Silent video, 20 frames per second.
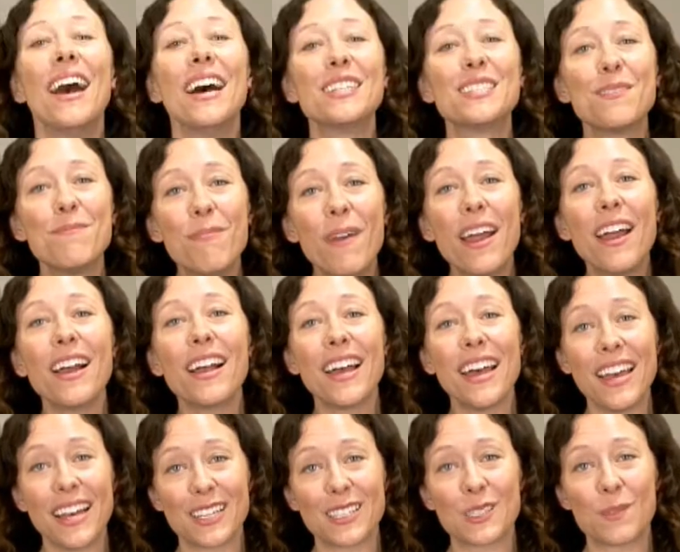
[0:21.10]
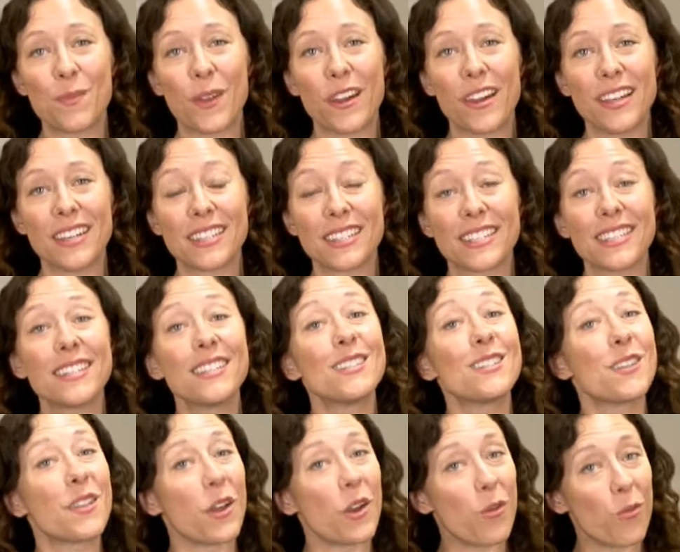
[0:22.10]
As America experiences
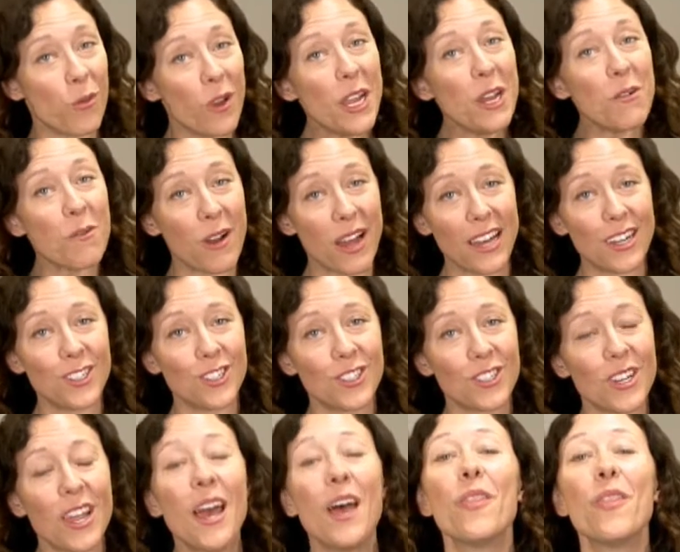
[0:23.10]
the green rush,